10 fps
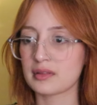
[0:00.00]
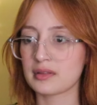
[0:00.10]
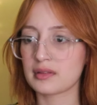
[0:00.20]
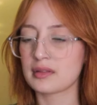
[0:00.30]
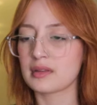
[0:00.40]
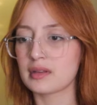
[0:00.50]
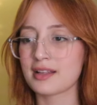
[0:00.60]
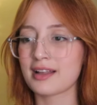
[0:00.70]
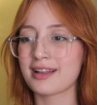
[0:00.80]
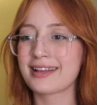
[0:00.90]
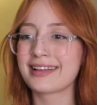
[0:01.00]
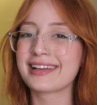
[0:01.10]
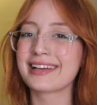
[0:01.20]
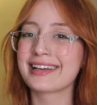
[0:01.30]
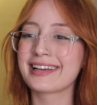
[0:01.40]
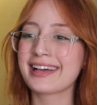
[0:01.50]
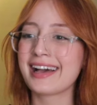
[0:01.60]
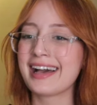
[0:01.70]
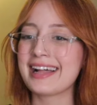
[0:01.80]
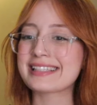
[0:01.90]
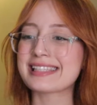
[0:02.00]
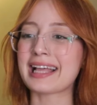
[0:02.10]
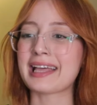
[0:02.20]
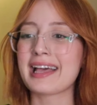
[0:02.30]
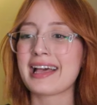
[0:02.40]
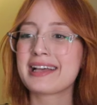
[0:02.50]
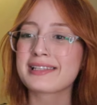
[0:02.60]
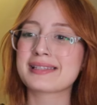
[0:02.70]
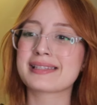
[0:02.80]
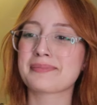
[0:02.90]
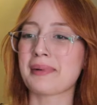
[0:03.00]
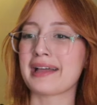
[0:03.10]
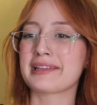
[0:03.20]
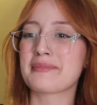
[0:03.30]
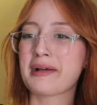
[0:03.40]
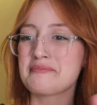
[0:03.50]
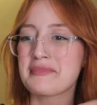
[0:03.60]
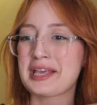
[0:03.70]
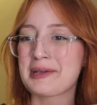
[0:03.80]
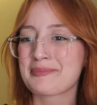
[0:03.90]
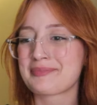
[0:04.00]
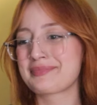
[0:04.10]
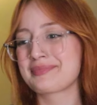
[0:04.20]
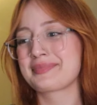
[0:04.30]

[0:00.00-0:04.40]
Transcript: Let's go! It's like oh, Spider-Man meme.